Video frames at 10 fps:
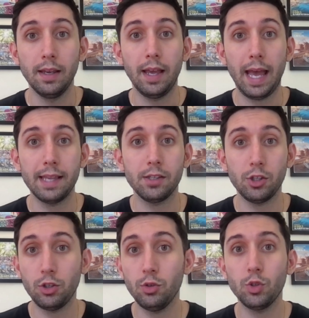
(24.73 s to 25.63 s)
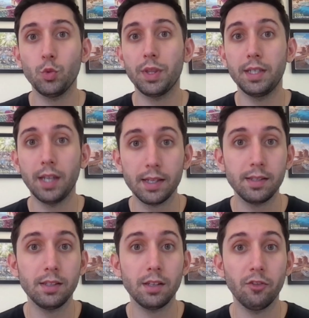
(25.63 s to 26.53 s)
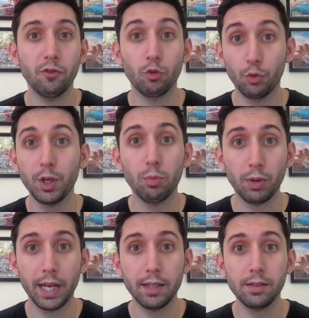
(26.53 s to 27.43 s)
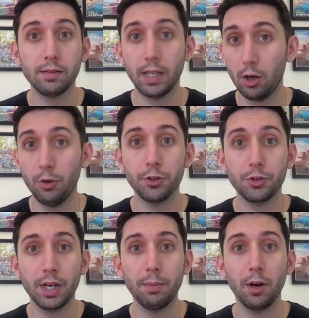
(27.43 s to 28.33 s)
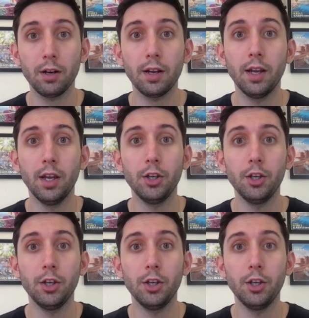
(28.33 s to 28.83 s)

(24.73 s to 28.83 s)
has used with dozens of real brands that own their trademark